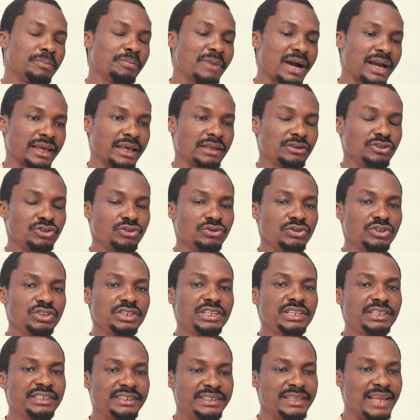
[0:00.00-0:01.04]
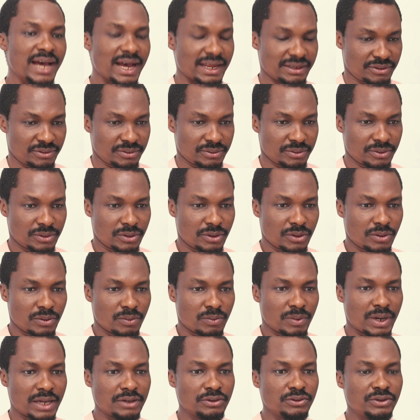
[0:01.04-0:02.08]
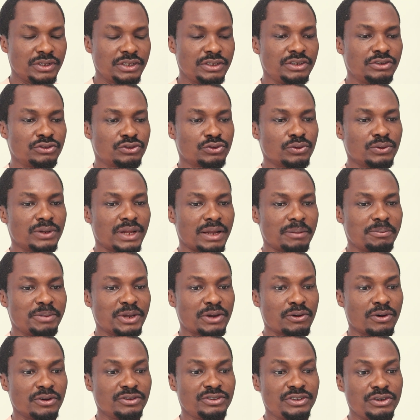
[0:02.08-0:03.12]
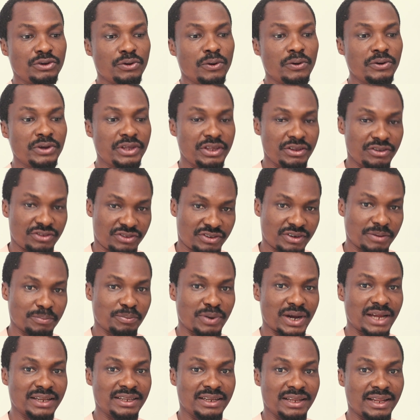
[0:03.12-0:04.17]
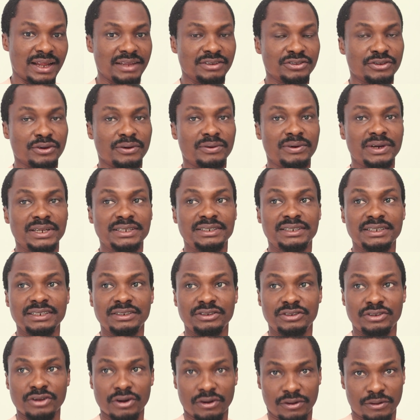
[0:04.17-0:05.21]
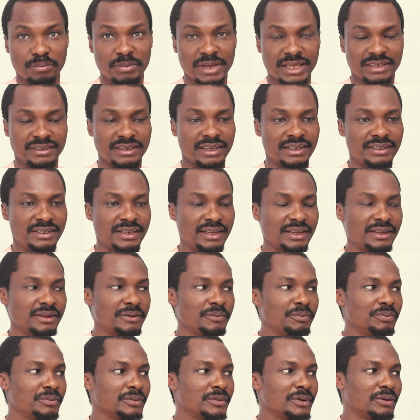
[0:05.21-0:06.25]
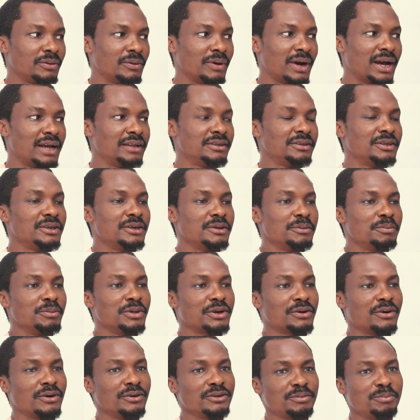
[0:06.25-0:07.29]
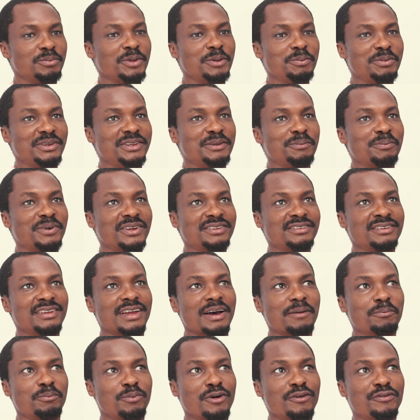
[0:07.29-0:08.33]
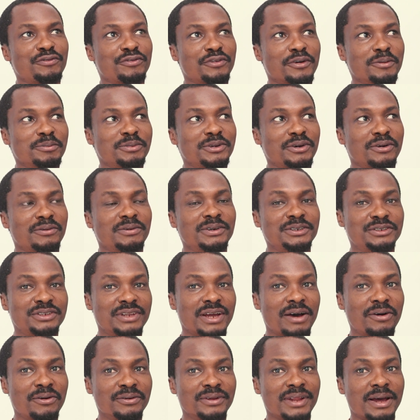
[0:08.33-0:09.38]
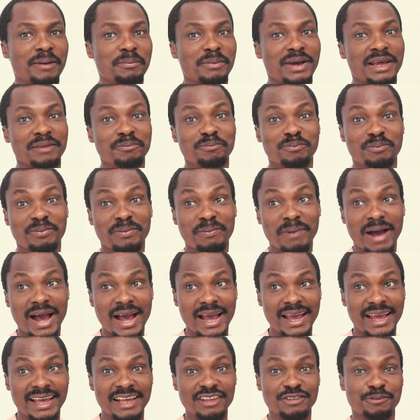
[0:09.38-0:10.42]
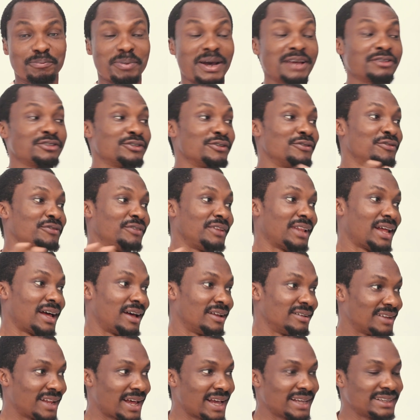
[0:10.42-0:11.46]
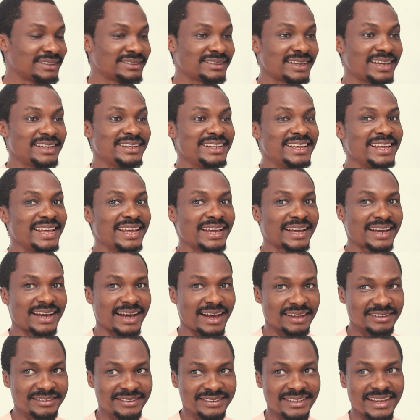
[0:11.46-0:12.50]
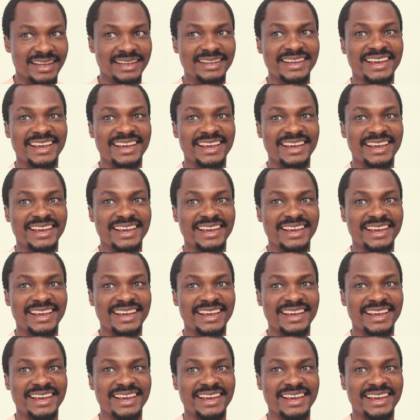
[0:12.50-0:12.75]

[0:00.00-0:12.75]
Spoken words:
market, you need that. Why you need it? So that because the whole history about the land is already documented there, right? Because maybe the person that bought from the original owner might buy parts of land, like 10 acres, 10